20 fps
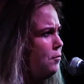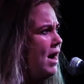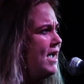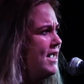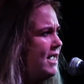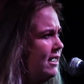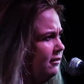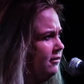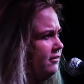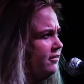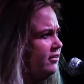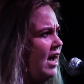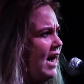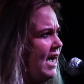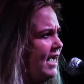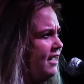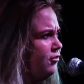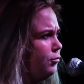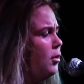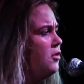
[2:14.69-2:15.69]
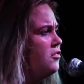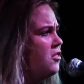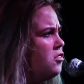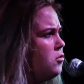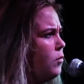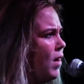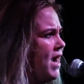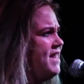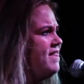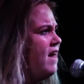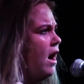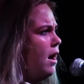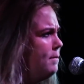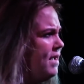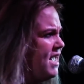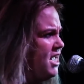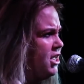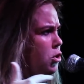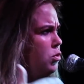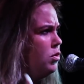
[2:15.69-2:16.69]
my insides more than the way that I
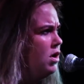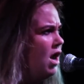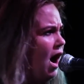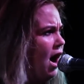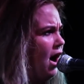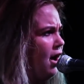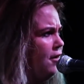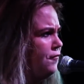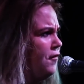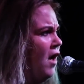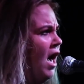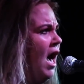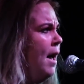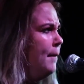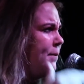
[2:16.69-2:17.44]
make you laugh,